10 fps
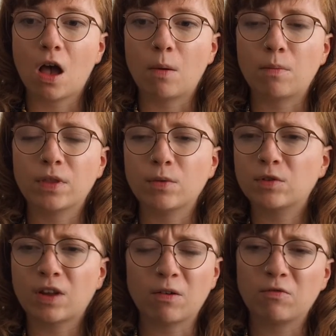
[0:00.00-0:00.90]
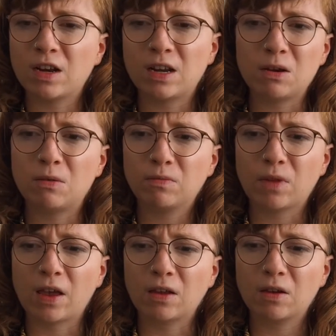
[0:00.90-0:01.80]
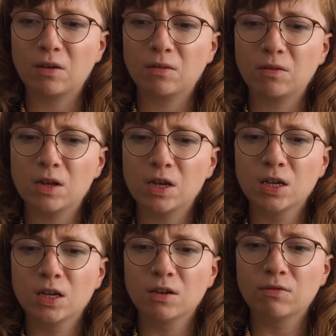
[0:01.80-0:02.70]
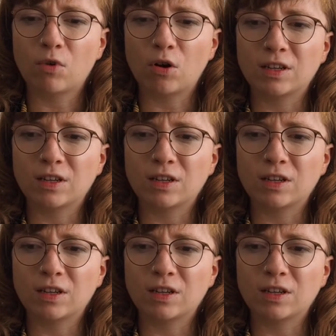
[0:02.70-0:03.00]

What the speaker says: There was like really like rockety